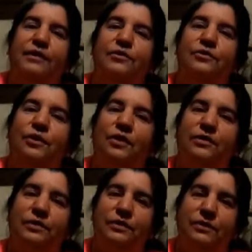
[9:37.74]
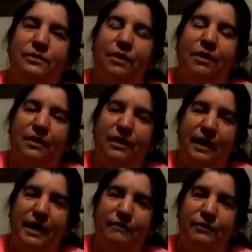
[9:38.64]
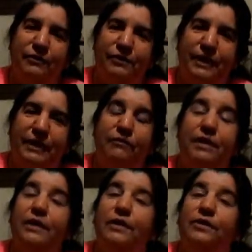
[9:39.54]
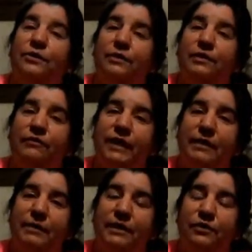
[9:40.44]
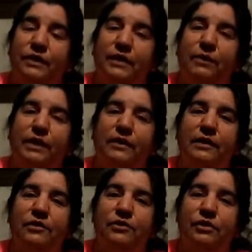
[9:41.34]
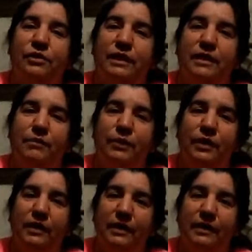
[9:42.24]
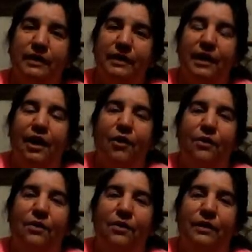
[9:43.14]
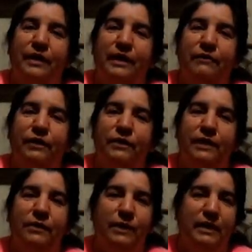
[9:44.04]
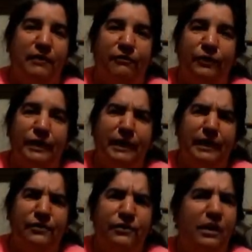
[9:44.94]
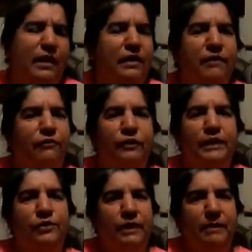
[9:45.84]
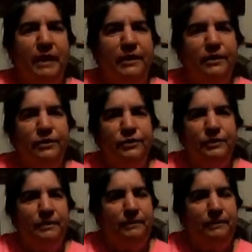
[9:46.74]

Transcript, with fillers: start to archive your stuff do your family tree, whether it's just in a book or if you get one of the free, there's a lot of the free tree makers